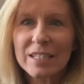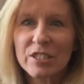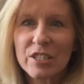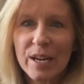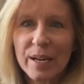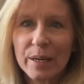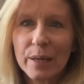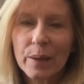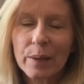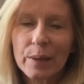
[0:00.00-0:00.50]

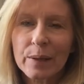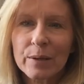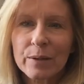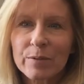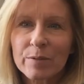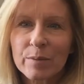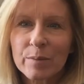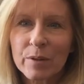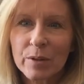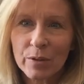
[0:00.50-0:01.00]
Janice here
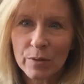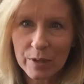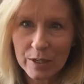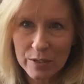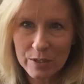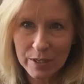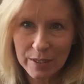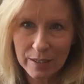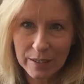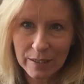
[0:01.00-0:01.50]
from the
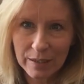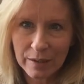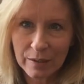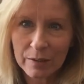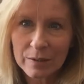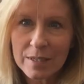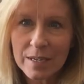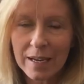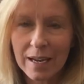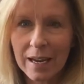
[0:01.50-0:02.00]
Creation
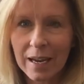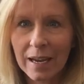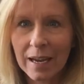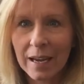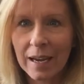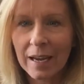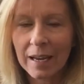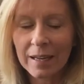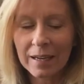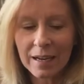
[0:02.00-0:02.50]
Guild,
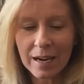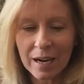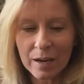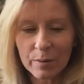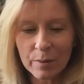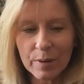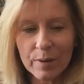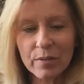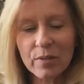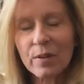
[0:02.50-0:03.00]
and I
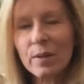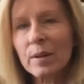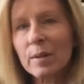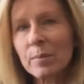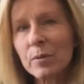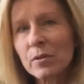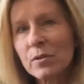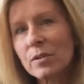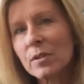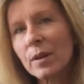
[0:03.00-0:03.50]
was just
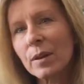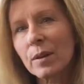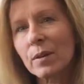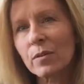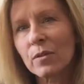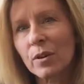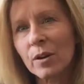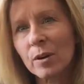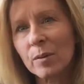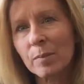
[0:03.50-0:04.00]
about to
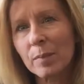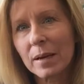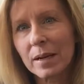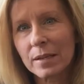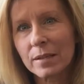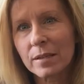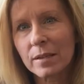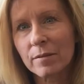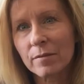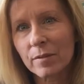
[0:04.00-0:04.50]
start
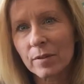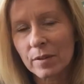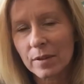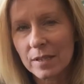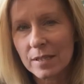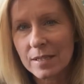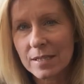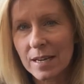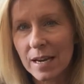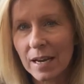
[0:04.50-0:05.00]
painting for the
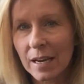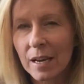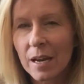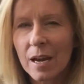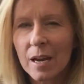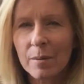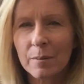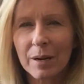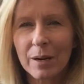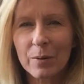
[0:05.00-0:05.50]
day,
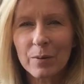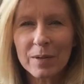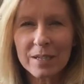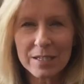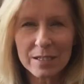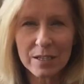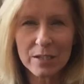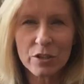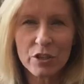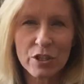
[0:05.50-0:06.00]
but I
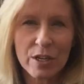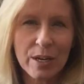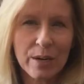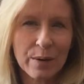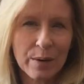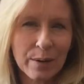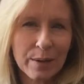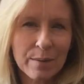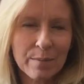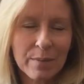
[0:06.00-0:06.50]
wanted to
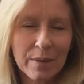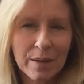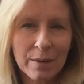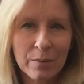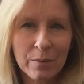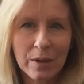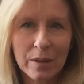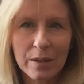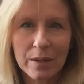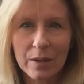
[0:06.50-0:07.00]
share
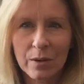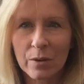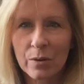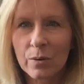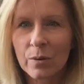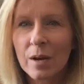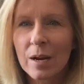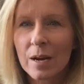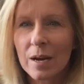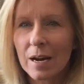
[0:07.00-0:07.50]
something with
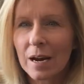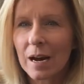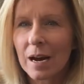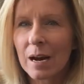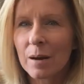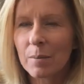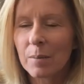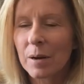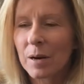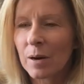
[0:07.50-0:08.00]
you
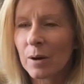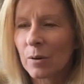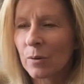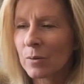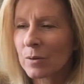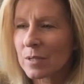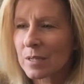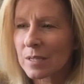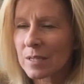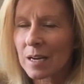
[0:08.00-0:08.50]

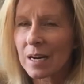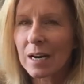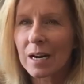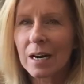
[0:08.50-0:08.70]
about